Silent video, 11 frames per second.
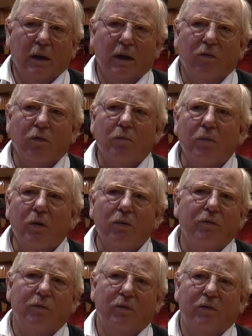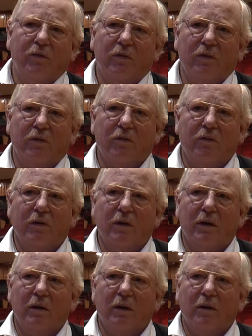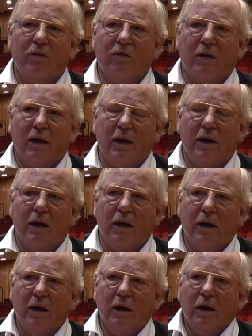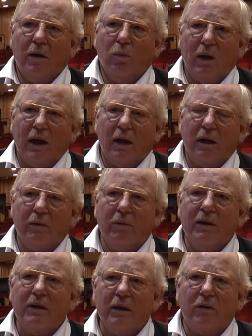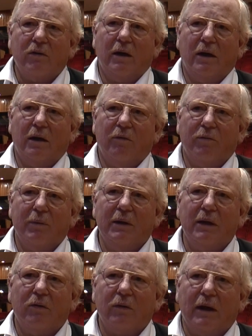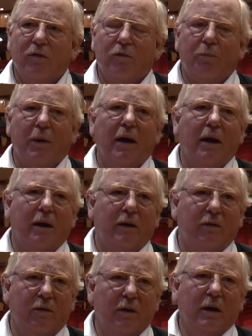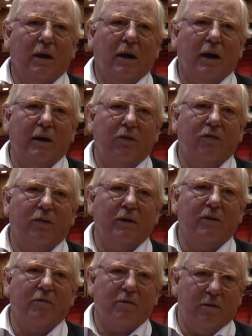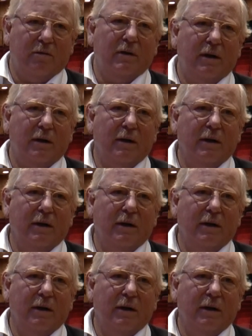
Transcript: And so most physicists say, well, we need to expand Einstein's theory